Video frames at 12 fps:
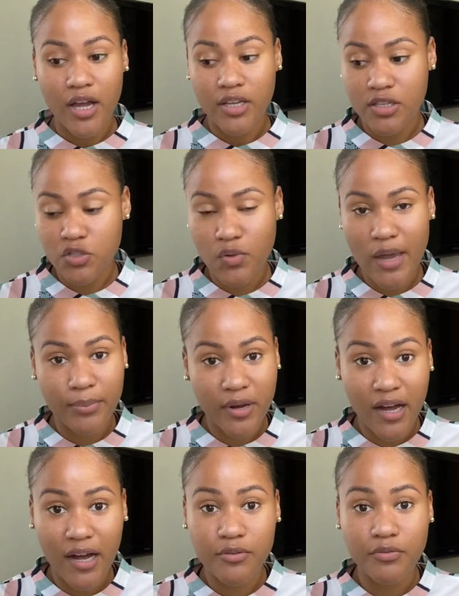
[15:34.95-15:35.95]
You swipe your
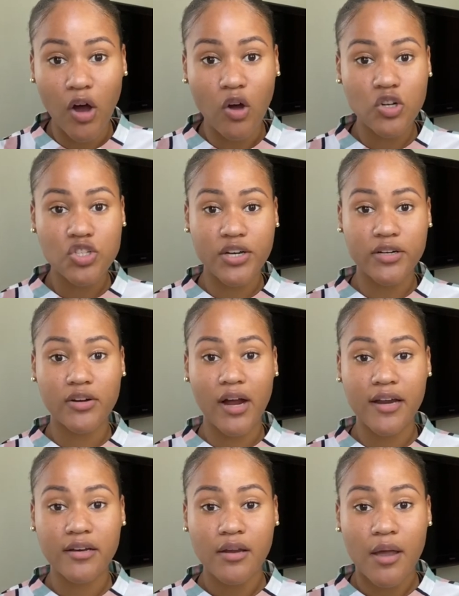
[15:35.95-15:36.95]
card for 100
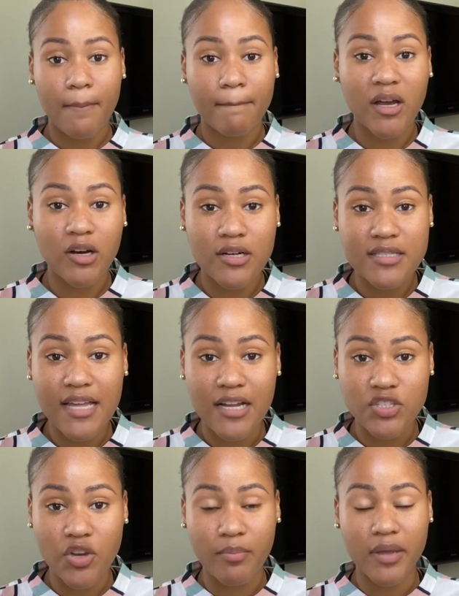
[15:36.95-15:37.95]
grand because
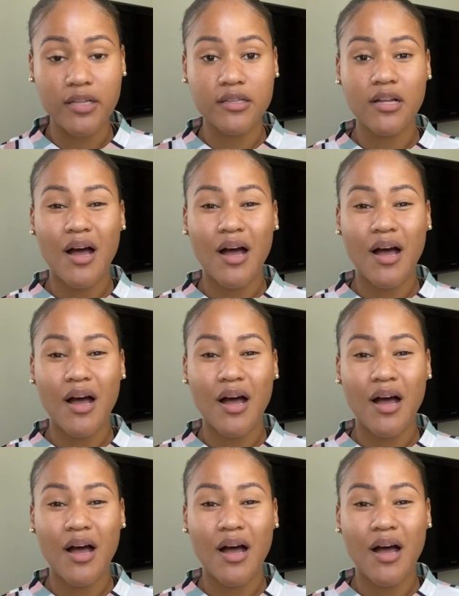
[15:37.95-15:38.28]
that's your bill.